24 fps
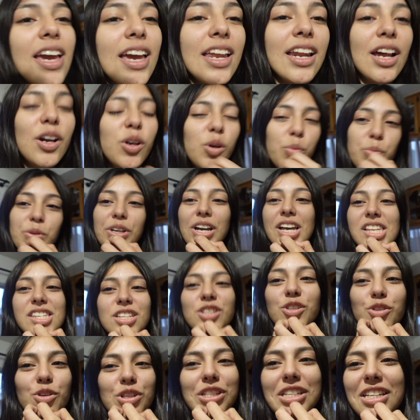and I hope you guys
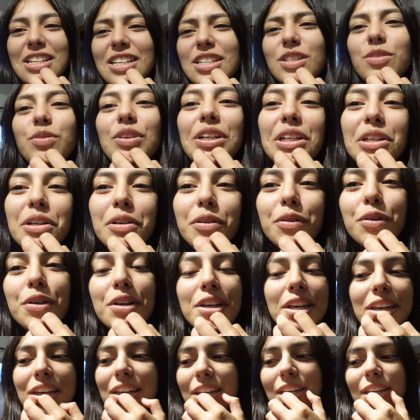enjoy today's video.
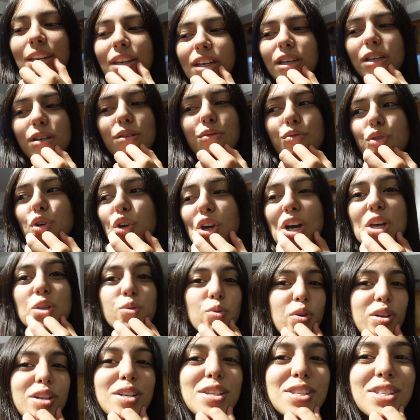If you guys want a